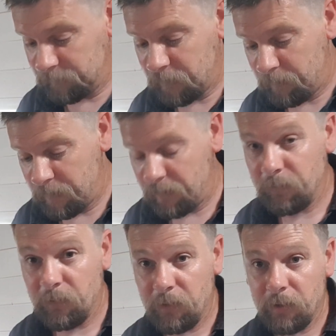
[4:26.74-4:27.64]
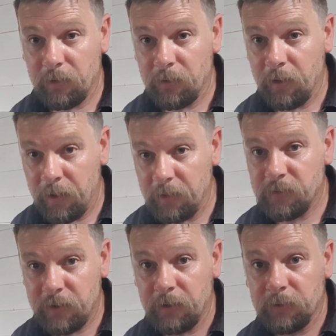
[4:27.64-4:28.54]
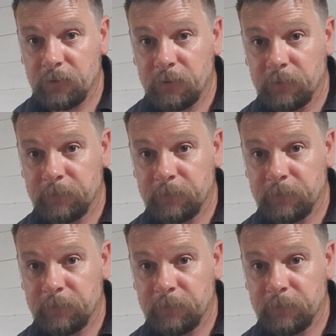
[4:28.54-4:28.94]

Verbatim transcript: I mean, it stinks.